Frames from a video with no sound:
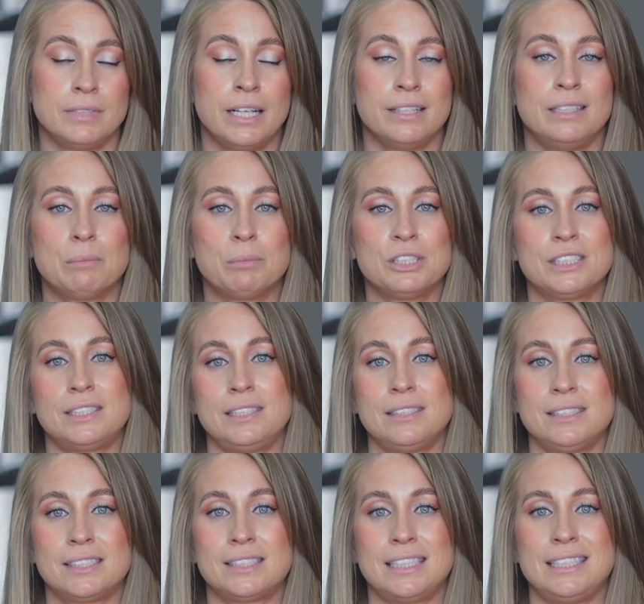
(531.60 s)
And number
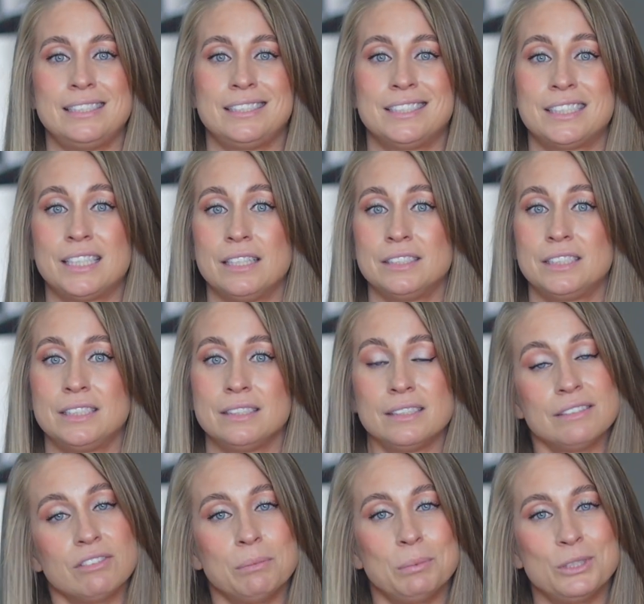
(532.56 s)
six is
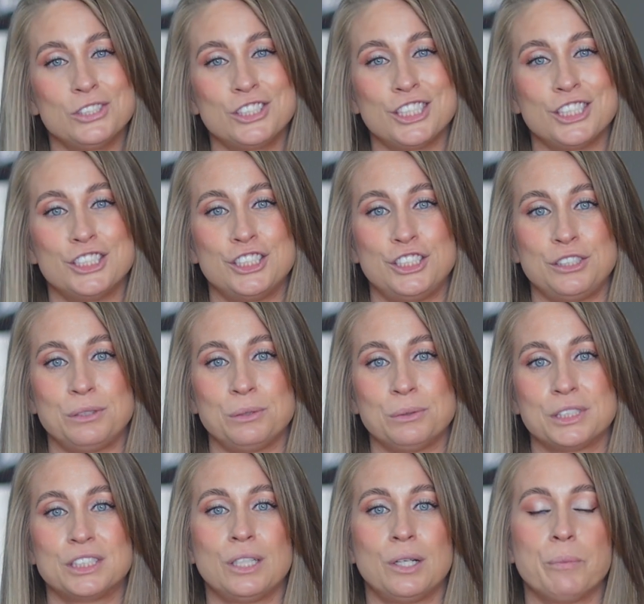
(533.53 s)
deliverables due.
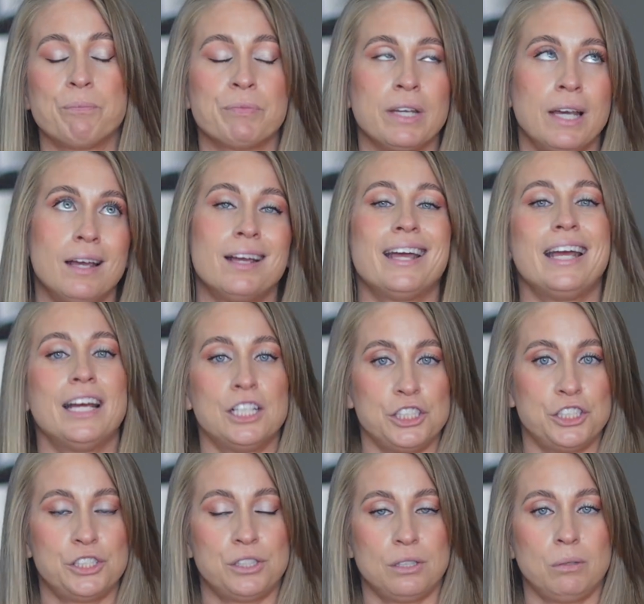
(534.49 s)
So
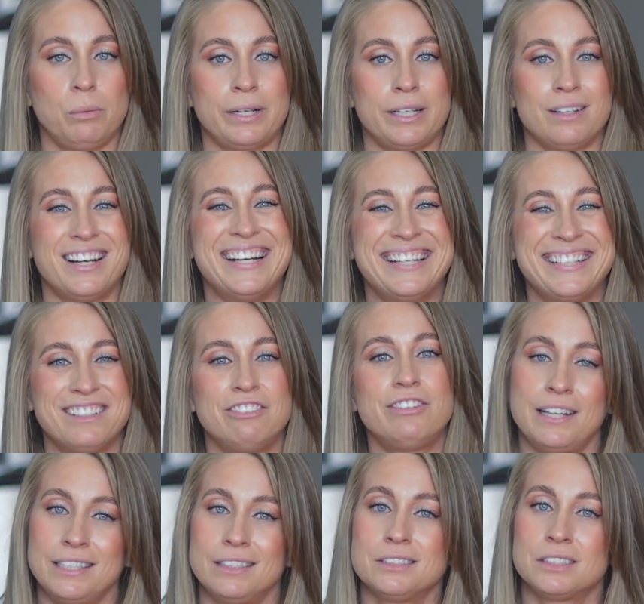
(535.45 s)
as you're aware,
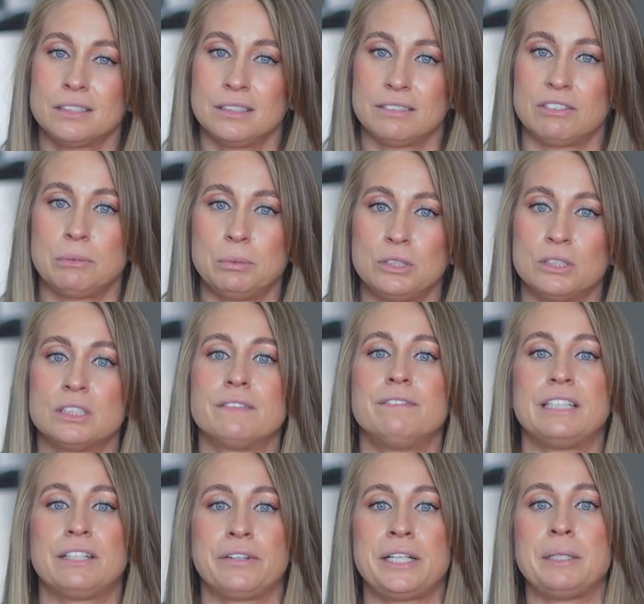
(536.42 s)
final deliverables
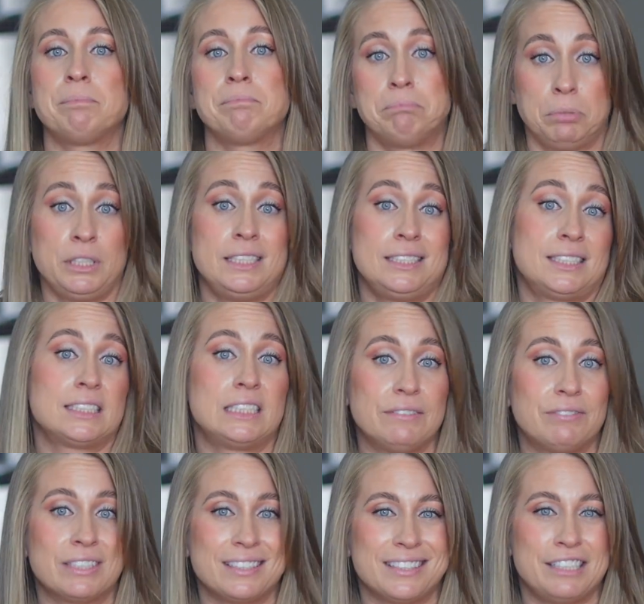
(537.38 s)
vary pretty
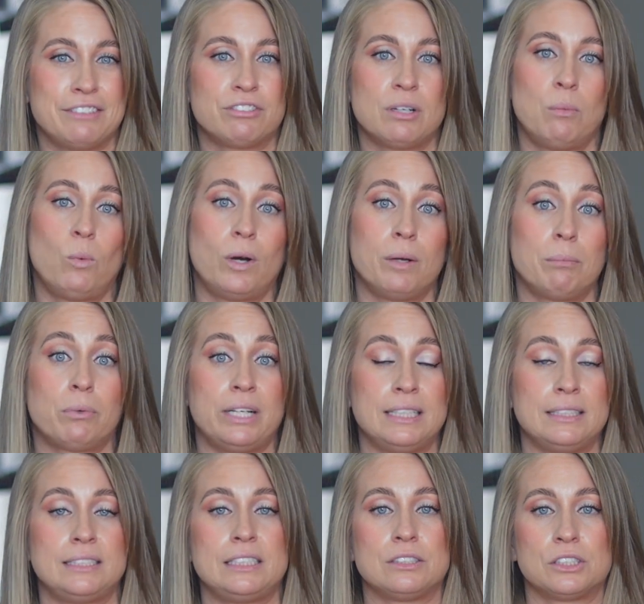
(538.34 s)
significantly from one
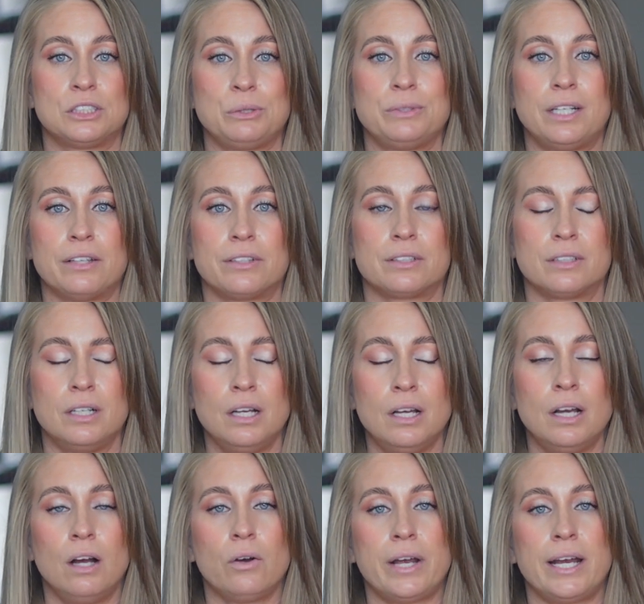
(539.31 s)
brand deal to another.
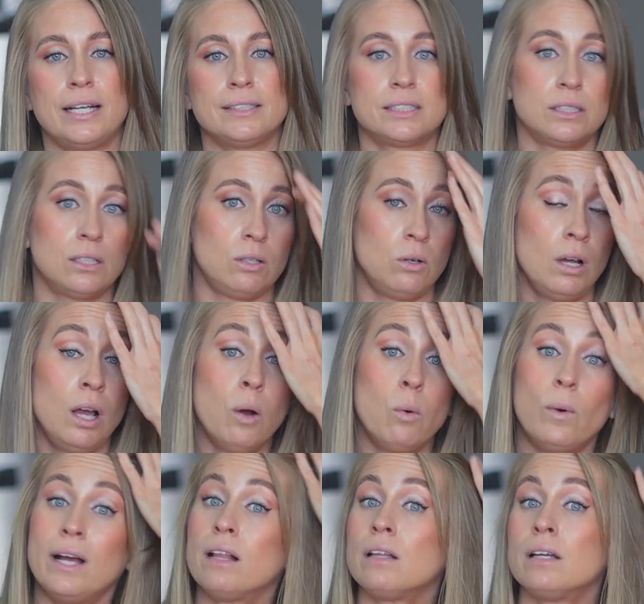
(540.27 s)
Okay, so
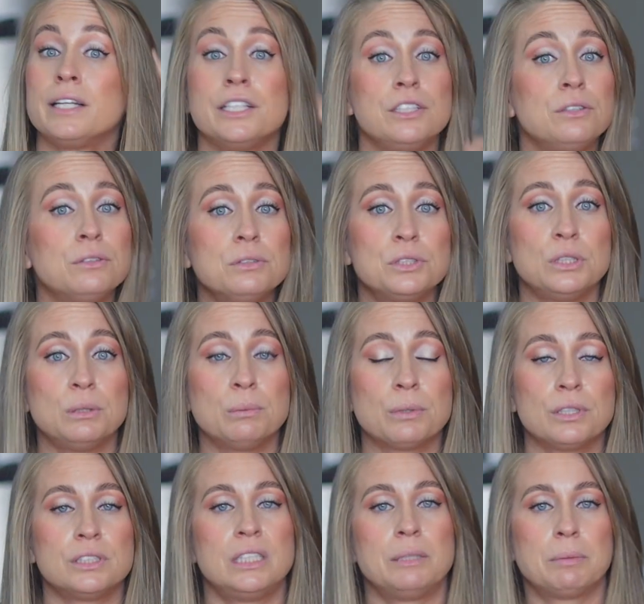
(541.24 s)
while a
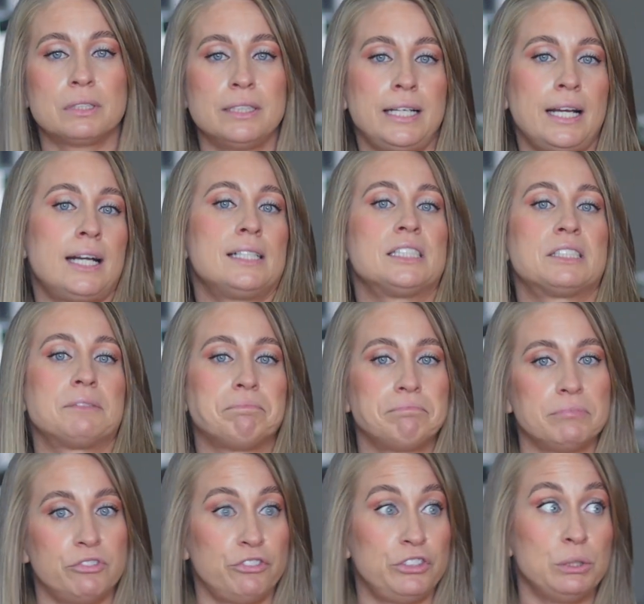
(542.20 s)
YouTuber typically has
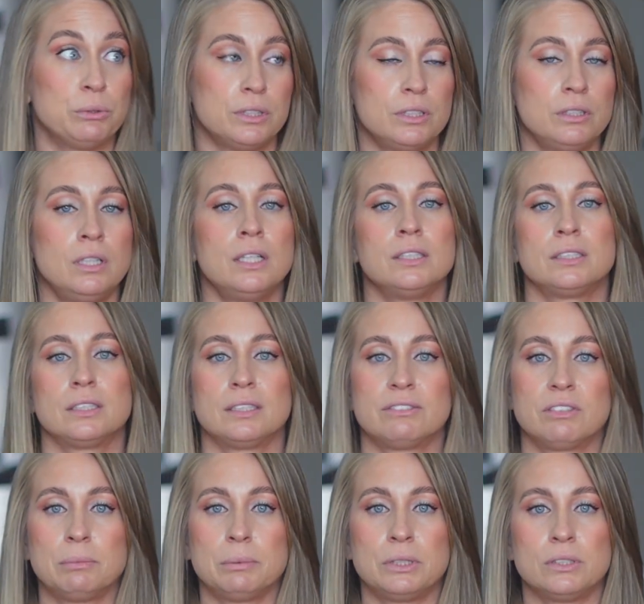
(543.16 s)
fewer
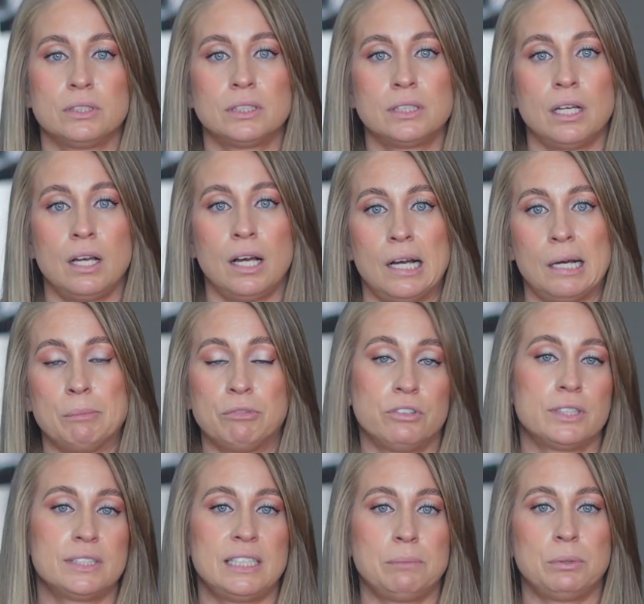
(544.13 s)
deliverables,
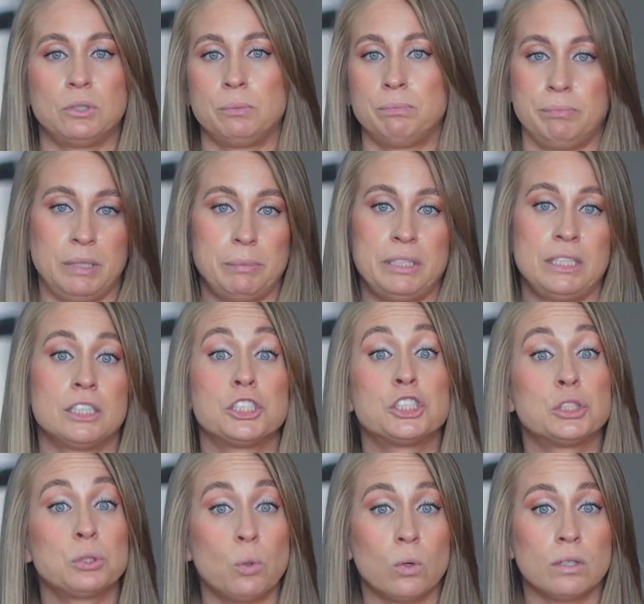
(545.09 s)
for example, maybe a
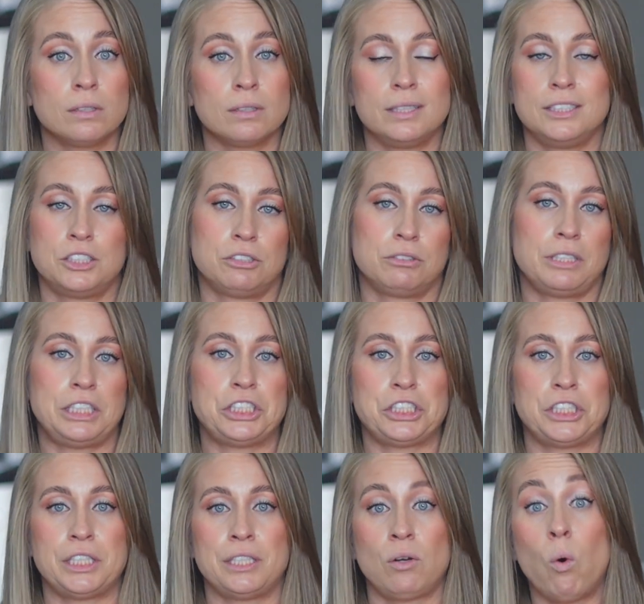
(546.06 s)
short
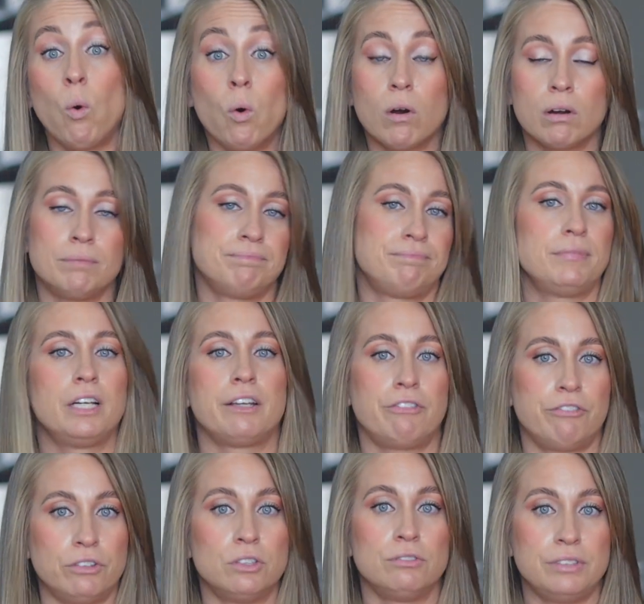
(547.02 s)
integration or a
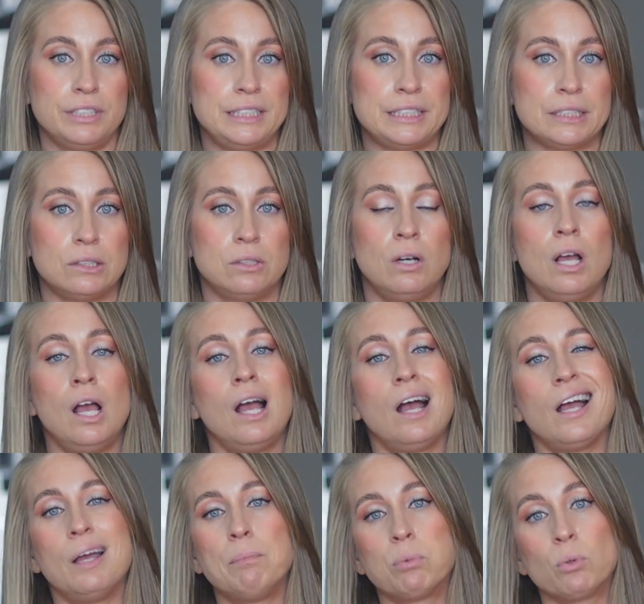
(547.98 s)
full video,
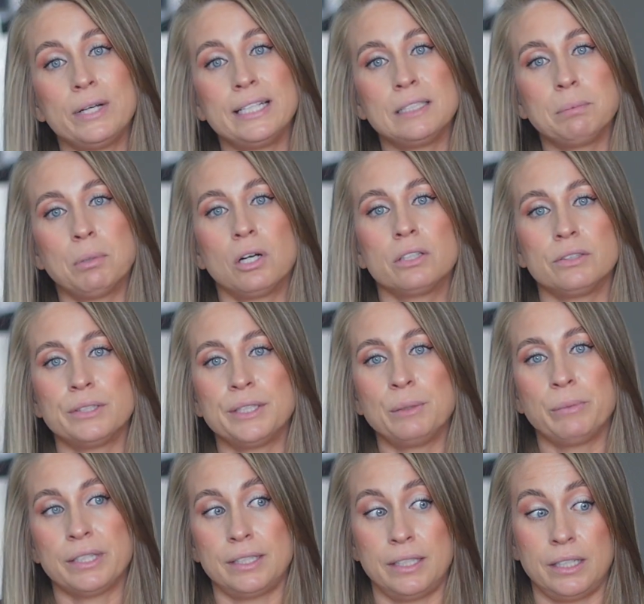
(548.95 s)
a brand
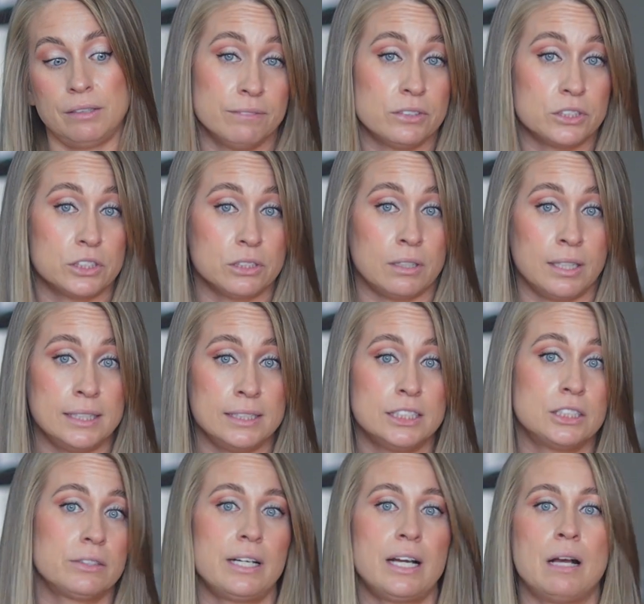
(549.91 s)
partnering with an influencer on
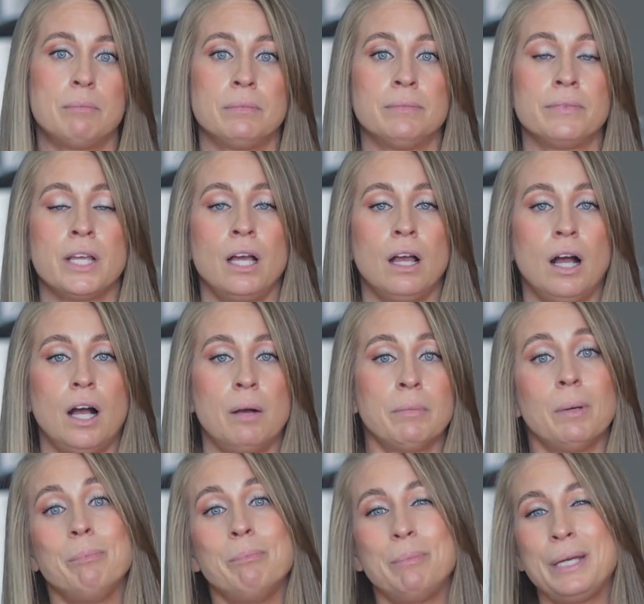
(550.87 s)
Instagram
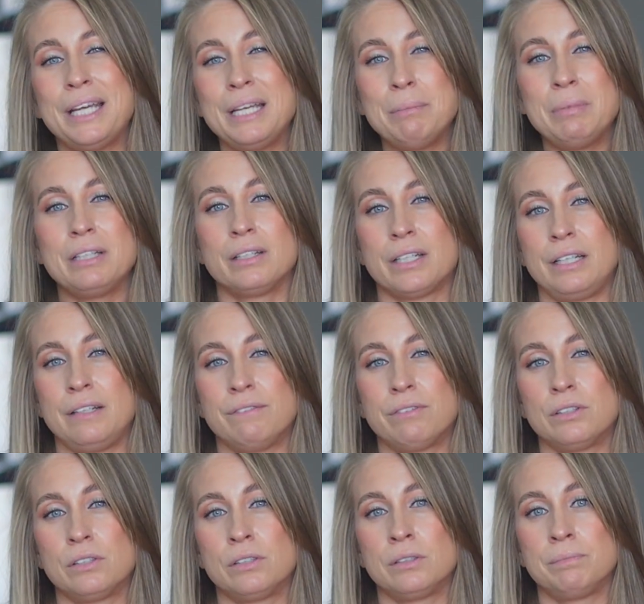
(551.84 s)
may be looking
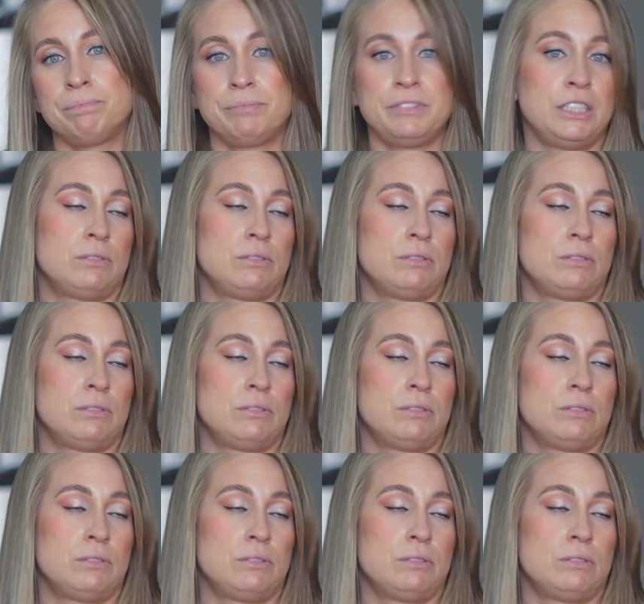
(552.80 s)
for